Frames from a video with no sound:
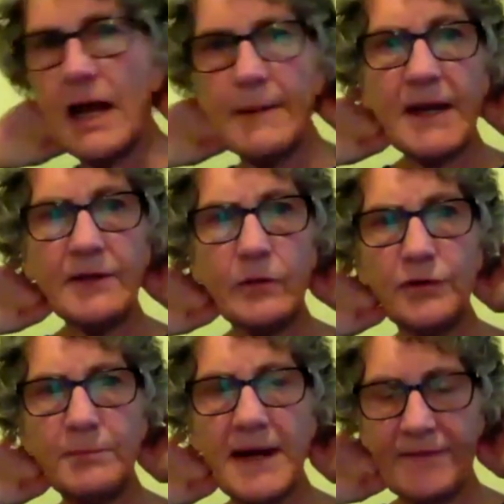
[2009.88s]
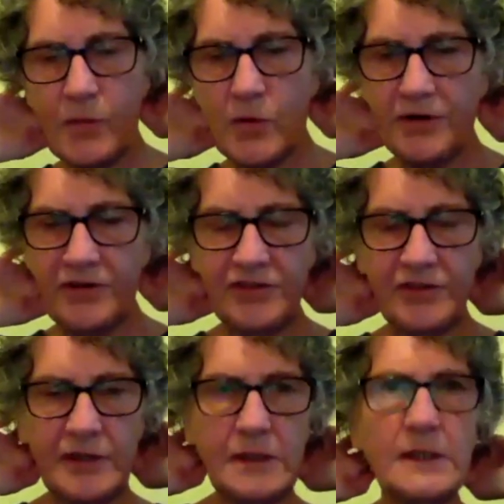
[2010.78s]
I might hold my
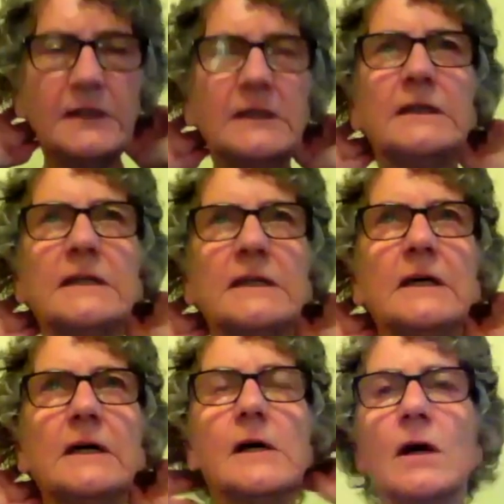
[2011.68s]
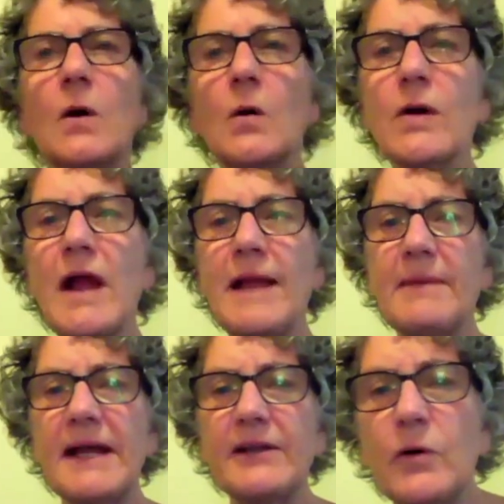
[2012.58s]
force, or I
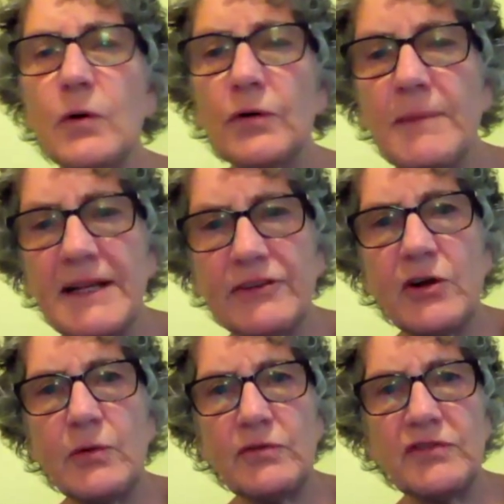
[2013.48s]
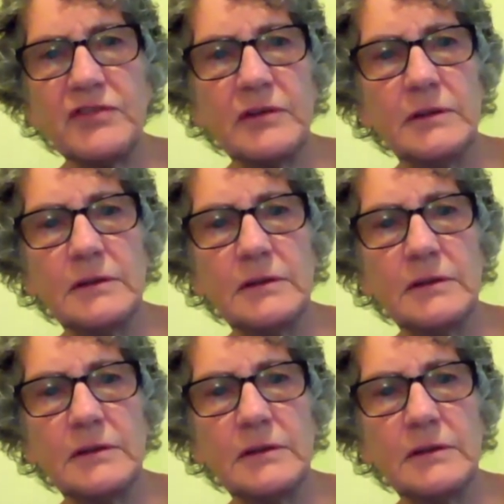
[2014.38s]
might hold my toes.